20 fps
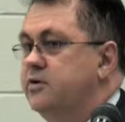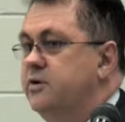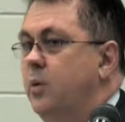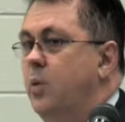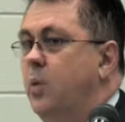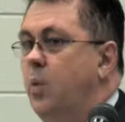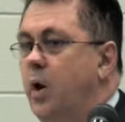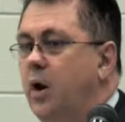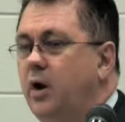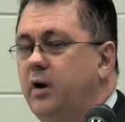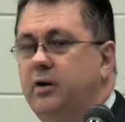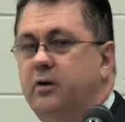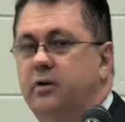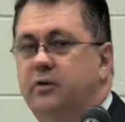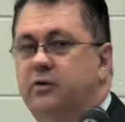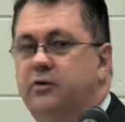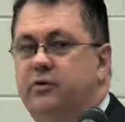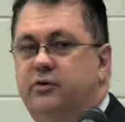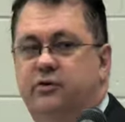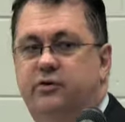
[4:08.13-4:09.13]
So, what
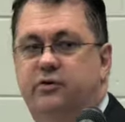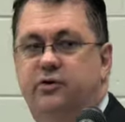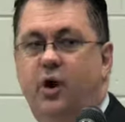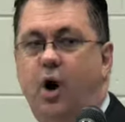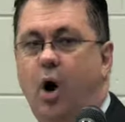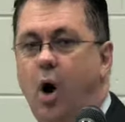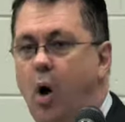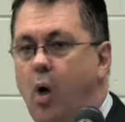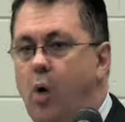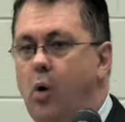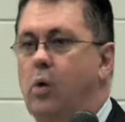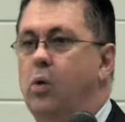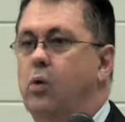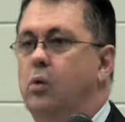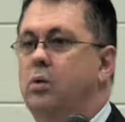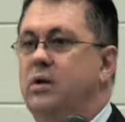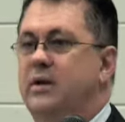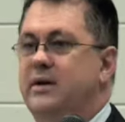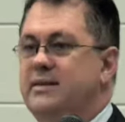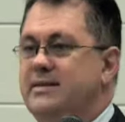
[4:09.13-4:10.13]

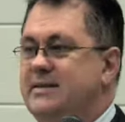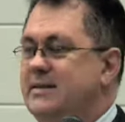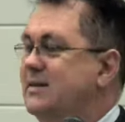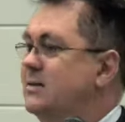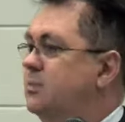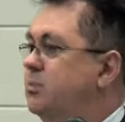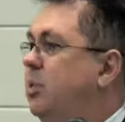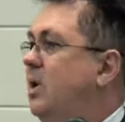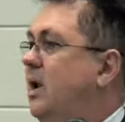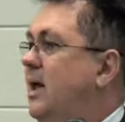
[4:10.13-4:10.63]
toll is this